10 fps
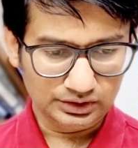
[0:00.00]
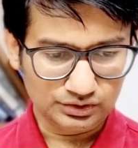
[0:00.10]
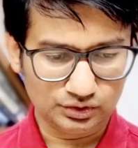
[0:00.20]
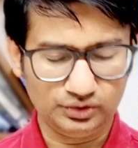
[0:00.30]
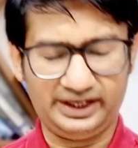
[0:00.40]

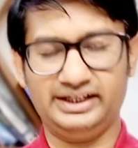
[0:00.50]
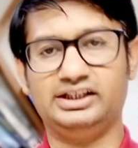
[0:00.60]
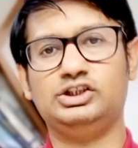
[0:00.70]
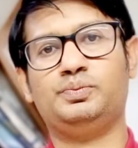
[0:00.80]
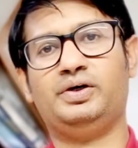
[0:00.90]
So at
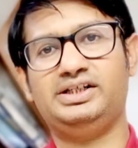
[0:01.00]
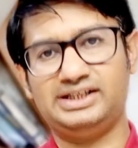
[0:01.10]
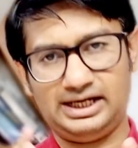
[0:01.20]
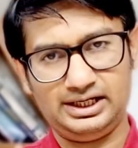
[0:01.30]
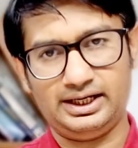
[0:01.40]
this point,
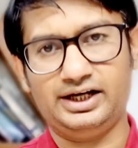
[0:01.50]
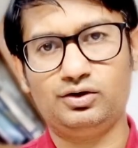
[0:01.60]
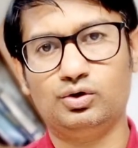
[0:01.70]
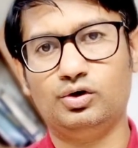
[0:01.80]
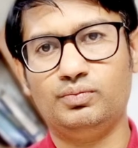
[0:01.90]
child at
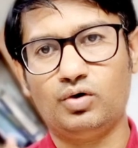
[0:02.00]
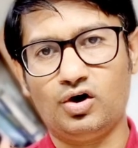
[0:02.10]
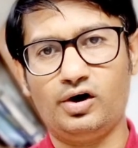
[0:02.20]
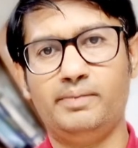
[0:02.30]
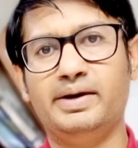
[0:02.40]
home
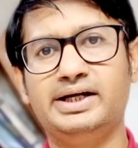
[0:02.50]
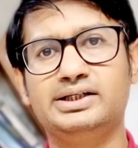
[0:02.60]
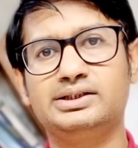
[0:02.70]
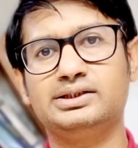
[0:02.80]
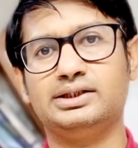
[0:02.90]
on
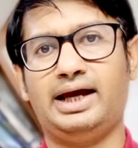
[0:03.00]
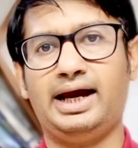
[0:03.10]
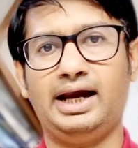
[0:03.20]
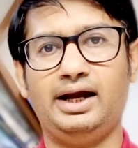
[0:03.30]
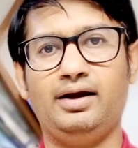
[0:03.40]
meds,
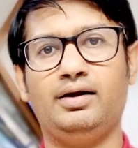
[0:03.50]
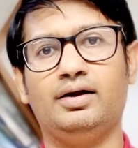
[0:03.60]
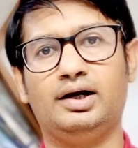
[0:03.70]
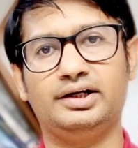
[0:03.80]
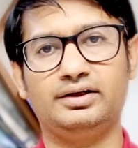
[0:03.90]
and
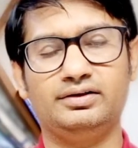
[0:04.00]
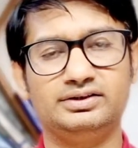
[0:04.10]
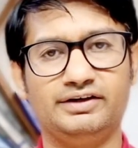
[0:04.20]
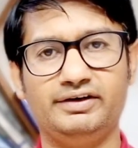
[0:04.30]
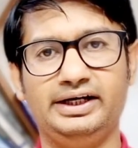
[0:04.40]

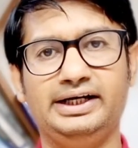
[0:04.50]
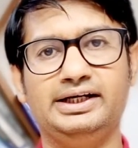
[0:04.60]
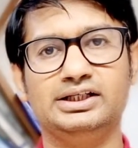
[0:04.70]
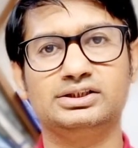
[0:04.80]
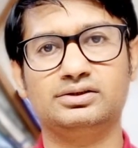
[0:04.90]
7-8
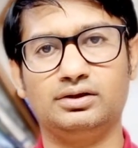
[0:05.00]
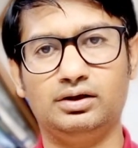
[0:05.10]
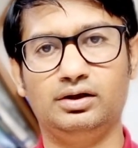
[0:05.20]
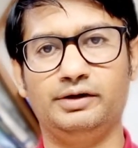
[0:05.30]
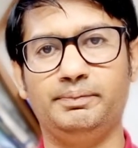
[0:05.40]
days
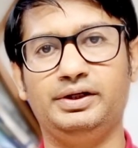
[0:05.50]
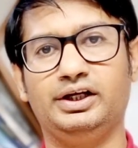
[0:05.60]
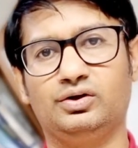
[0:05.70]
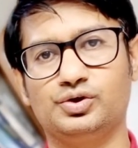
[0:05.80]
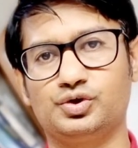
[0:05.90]
repeat
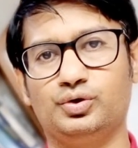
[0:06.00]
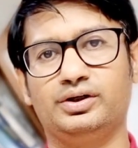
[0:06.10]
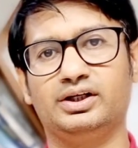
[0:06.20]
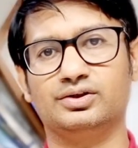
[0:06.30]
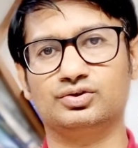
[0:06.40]
echo
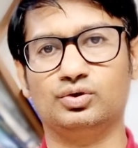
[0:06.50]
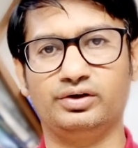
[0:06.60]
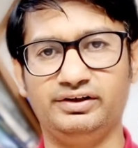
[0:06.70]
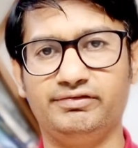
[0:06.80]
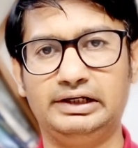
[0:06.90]
showed there is no
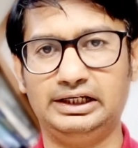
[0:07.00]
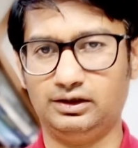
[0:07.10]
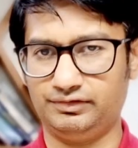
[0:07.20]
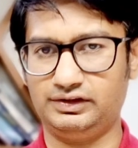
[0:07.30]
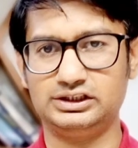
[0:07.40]
refilling
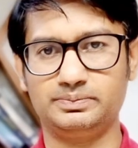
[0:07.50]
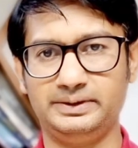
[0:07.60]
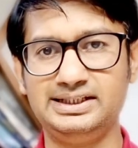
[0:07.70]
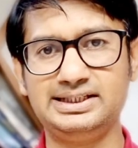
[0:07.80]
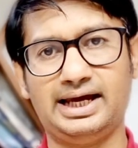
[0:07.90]
of this
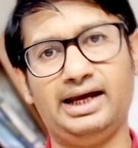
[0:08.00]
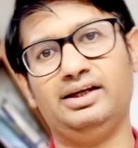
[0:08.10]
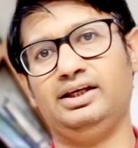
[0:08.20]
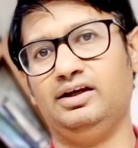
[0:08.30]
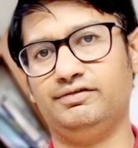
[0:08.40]
space, and
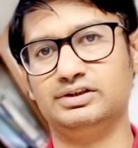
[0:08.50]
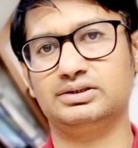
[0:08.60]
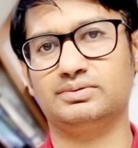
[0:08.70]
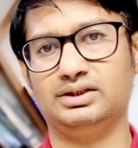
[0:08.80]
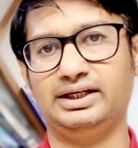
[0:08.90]
EF is
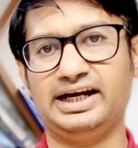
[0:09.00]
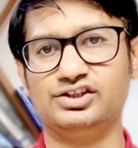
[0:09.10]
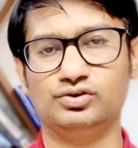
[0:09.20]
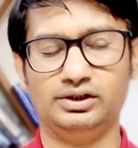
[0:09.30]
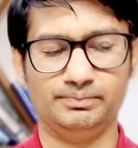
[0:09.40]

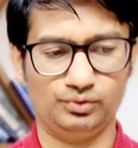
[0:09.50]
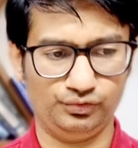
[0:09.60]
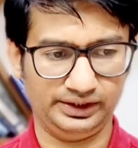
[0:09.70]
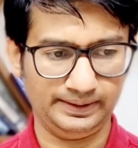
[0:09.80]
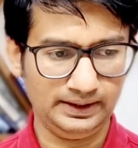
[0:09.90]
gradually improving.